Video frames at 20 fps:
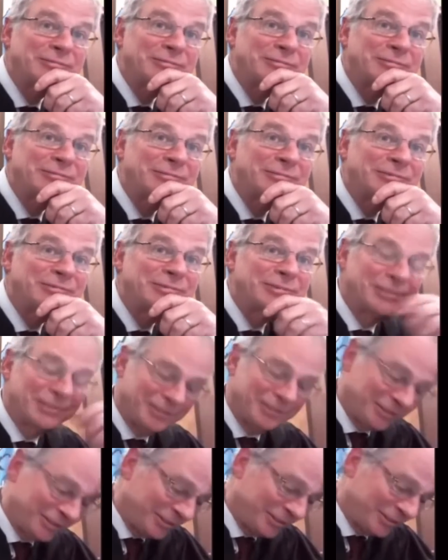I'd just like to
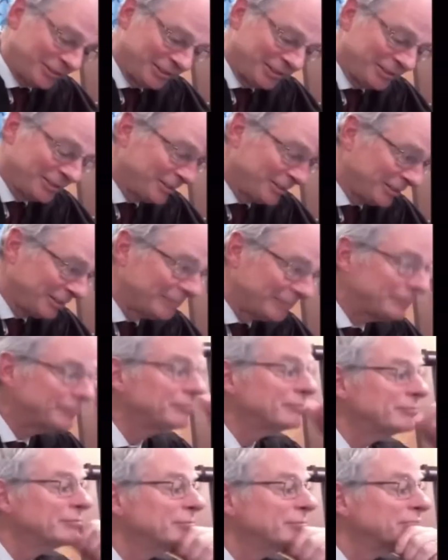clarify for
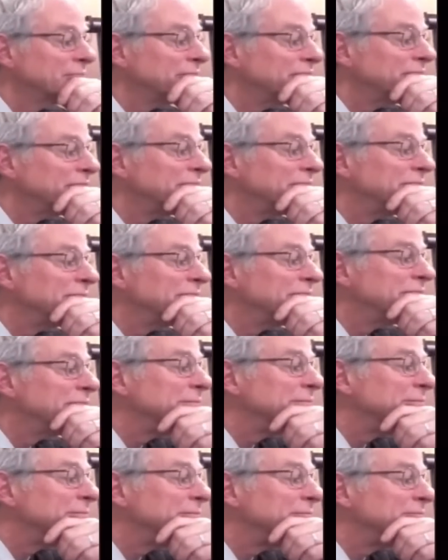Mr. Milton's benefit,
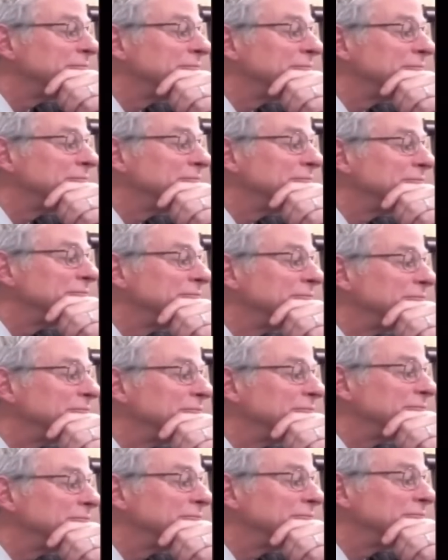if he decides that he
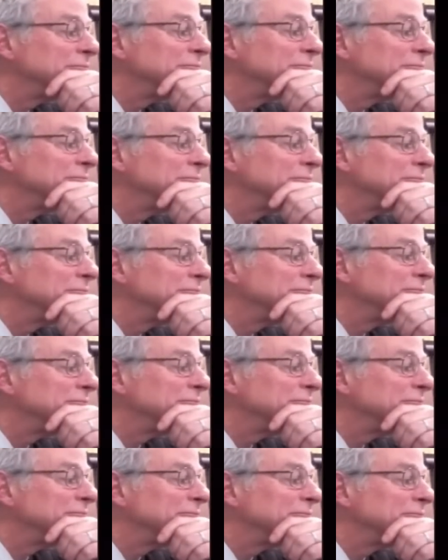would like to work with an
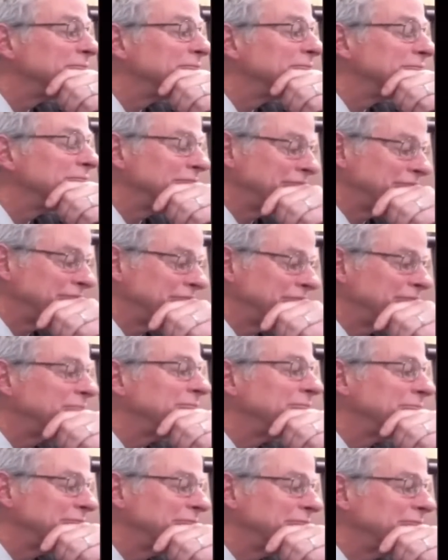attorney, I
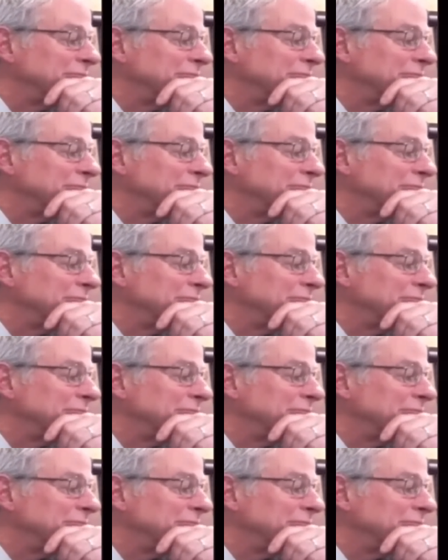understand